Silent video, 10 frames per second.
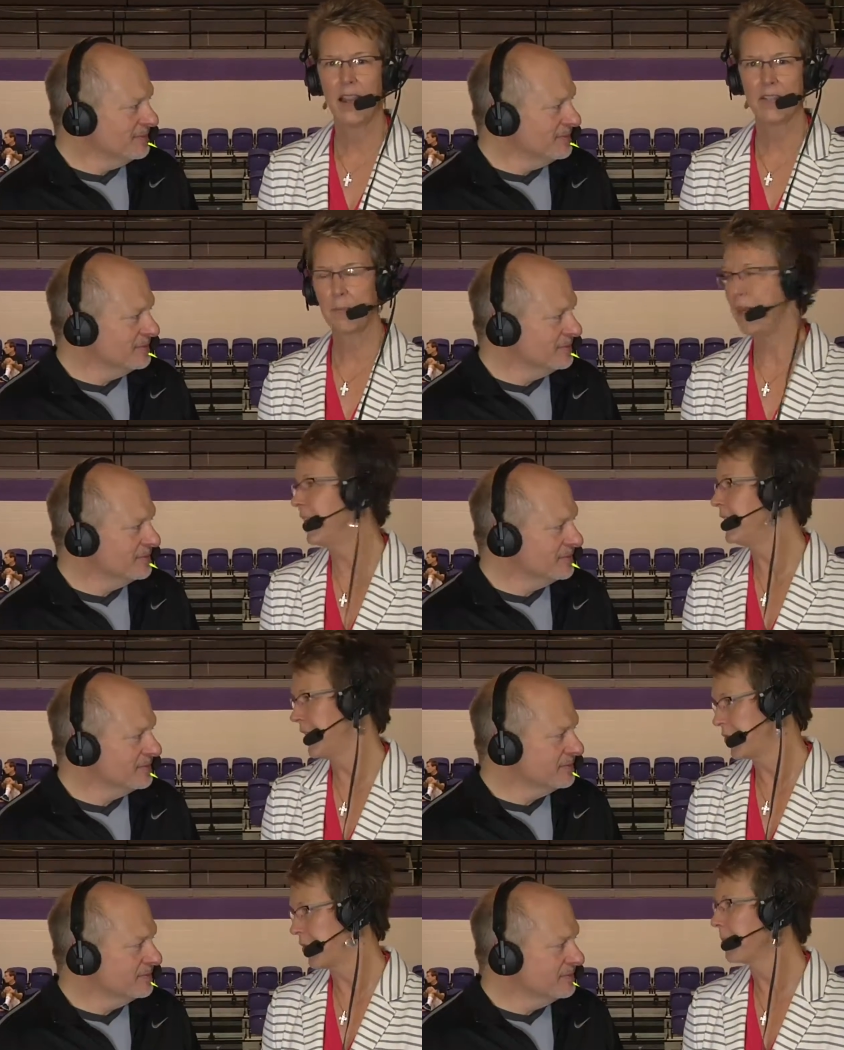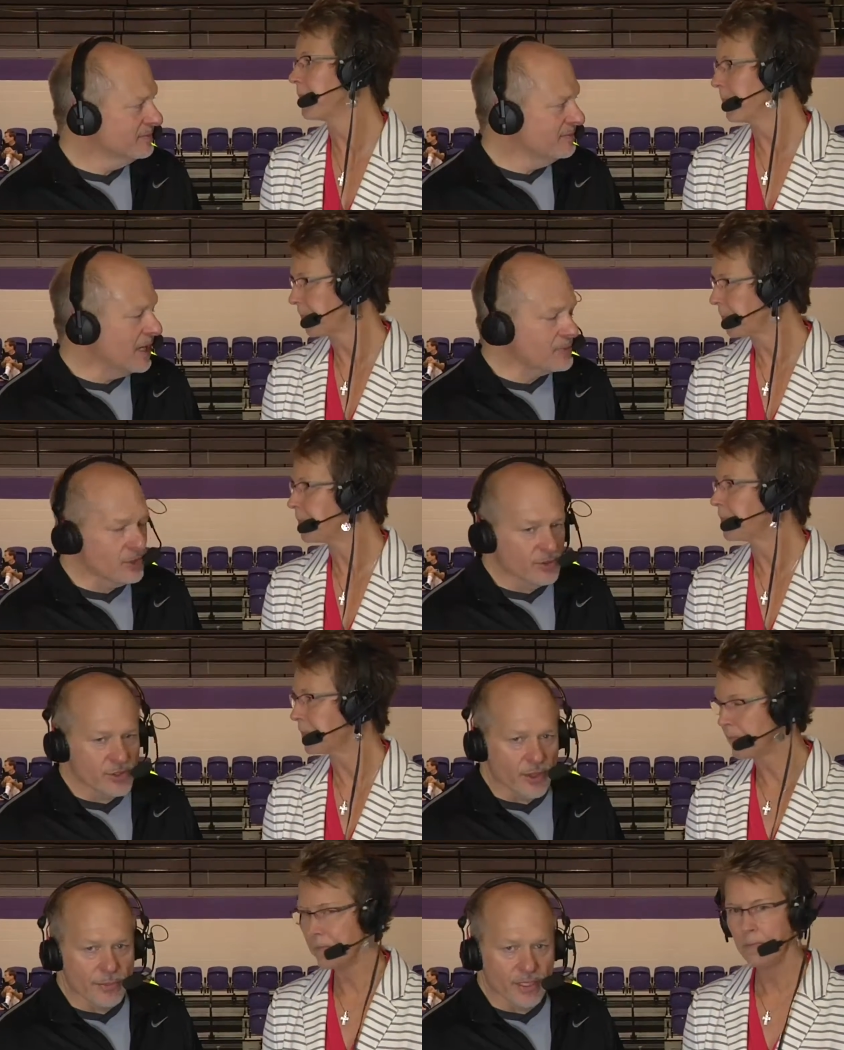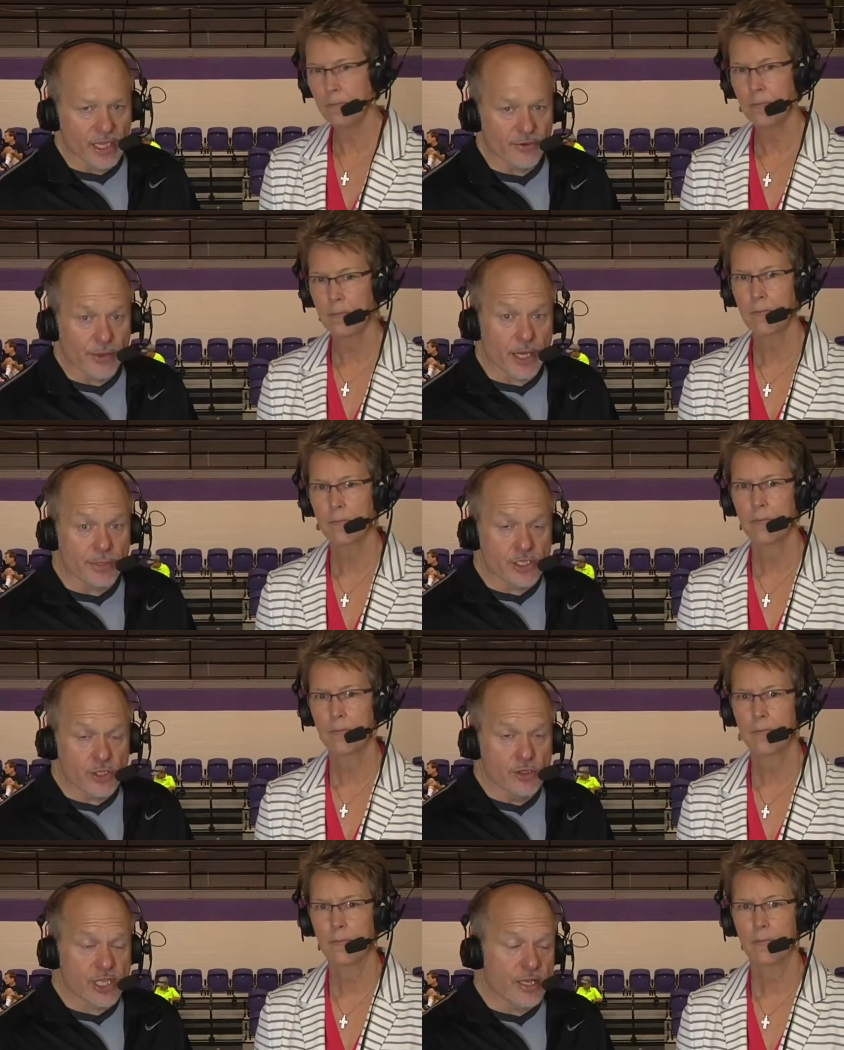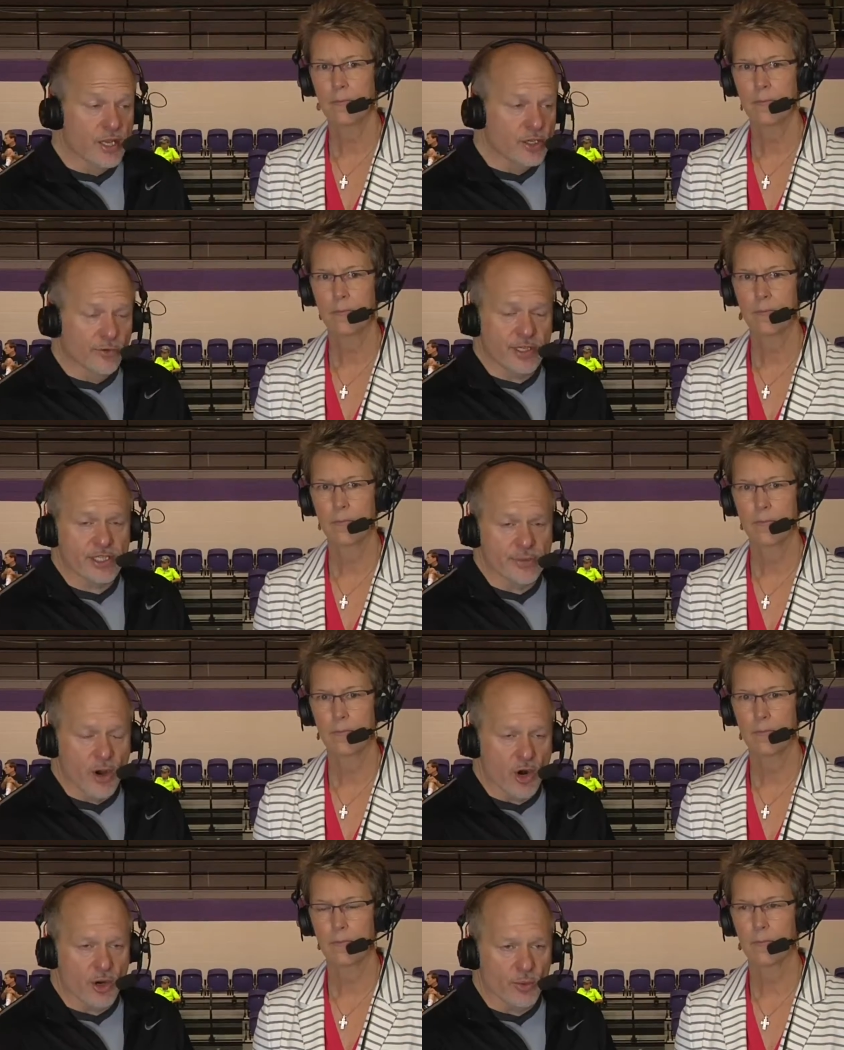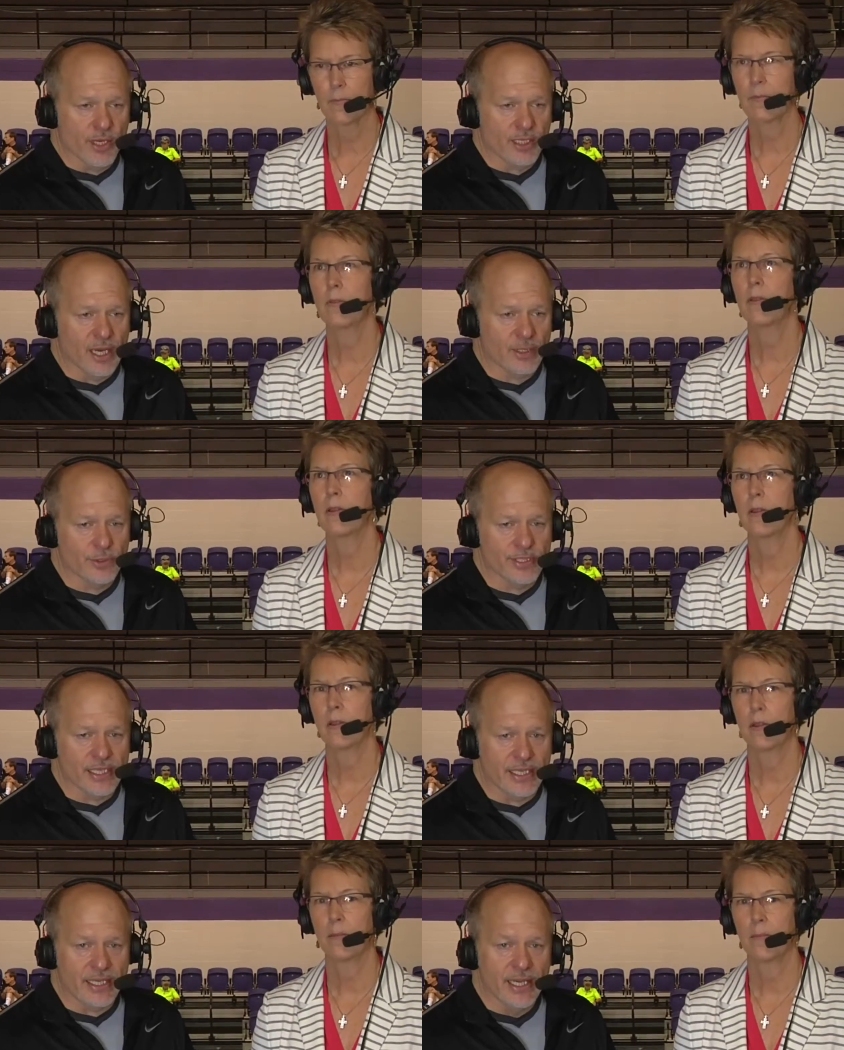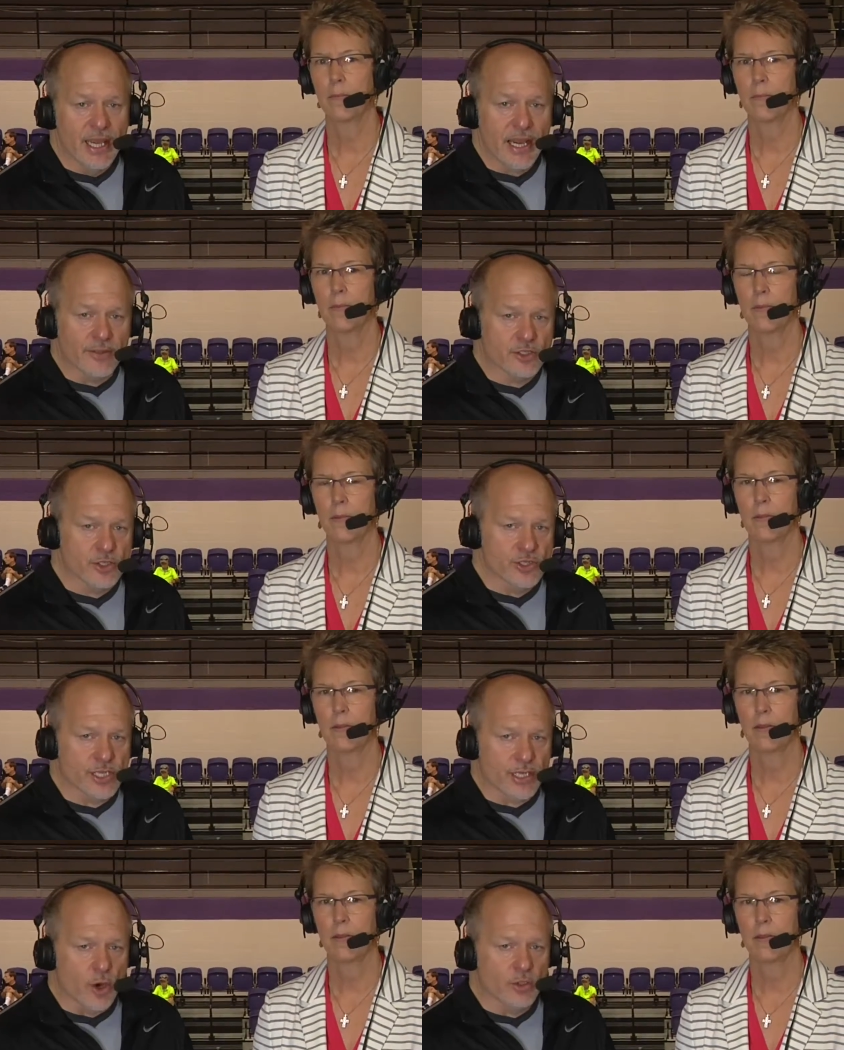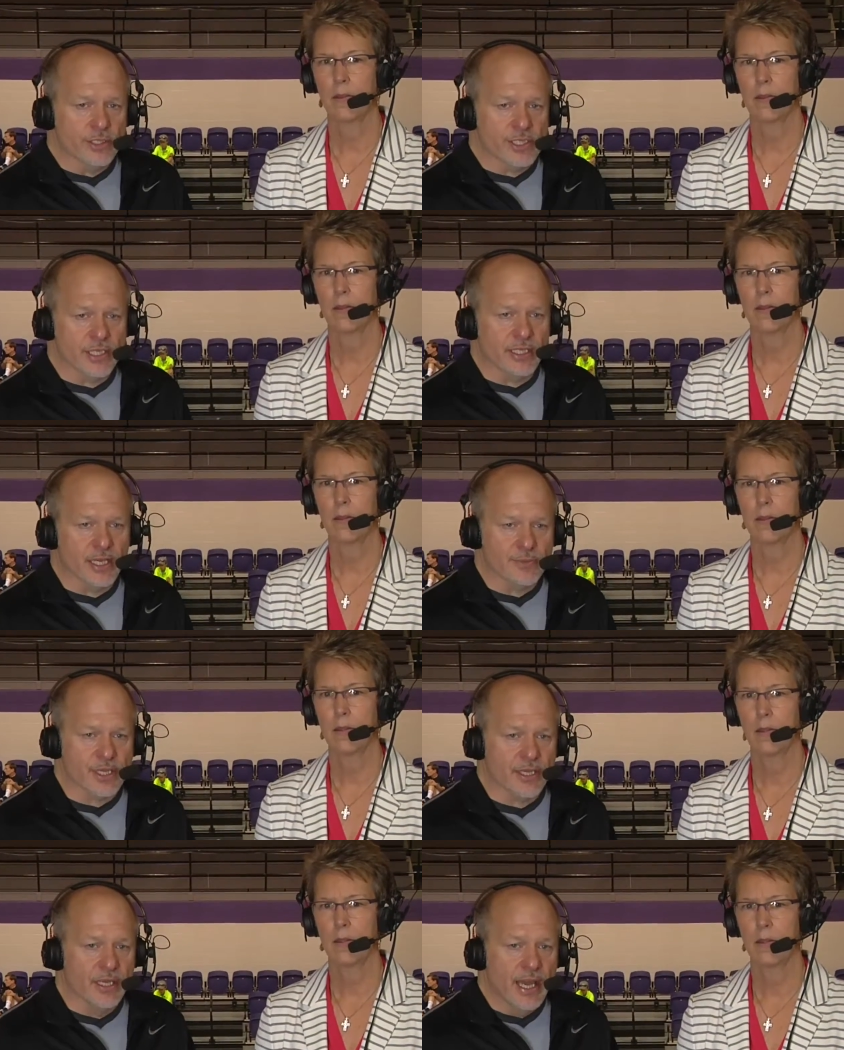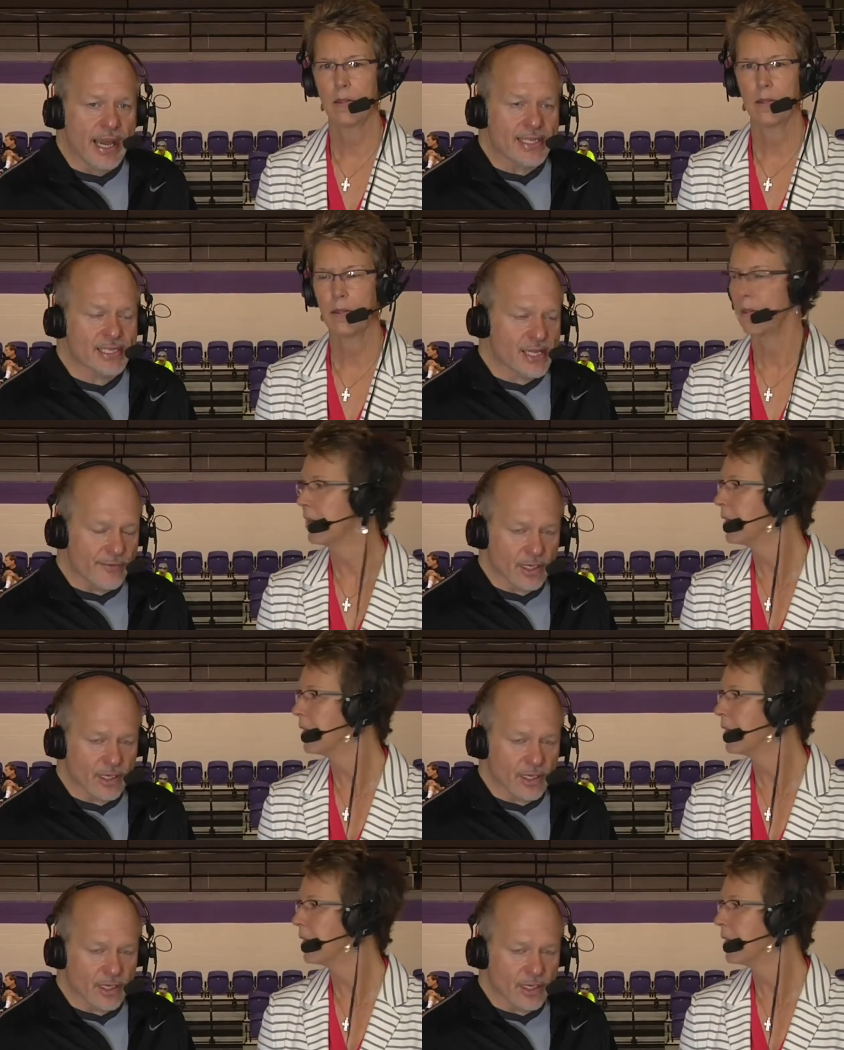Speaker 1: as a P E teacher. Absolutely. So that'd be a lot of fun. That'll be Tuesday. Don't forget tomorrow at one o'clock with D and E. And then Tuesday, Oakland City comes in at seven